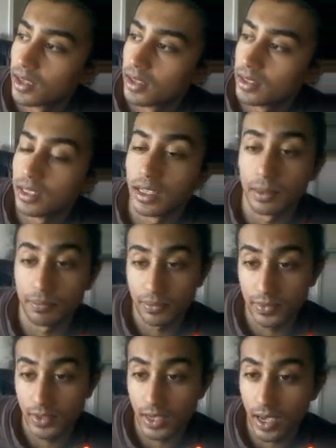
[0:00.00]
Yeah,
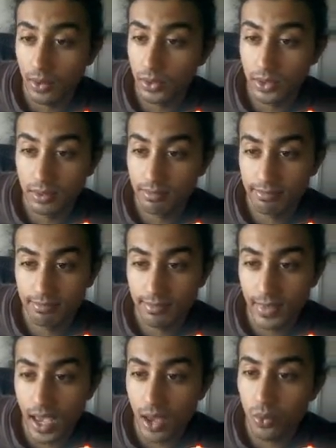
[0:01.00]
I wouldn't
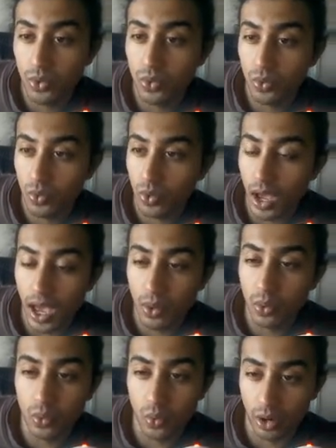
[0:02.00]

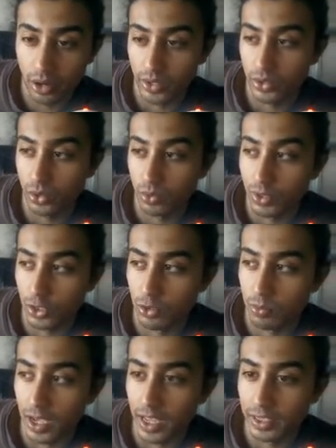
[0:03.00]
worry too much
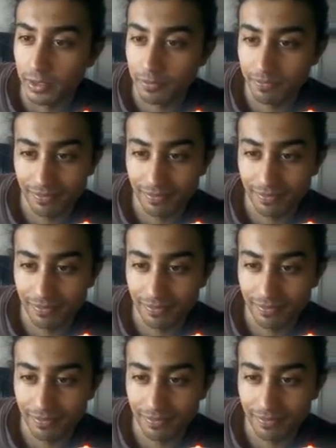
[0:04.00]
about it.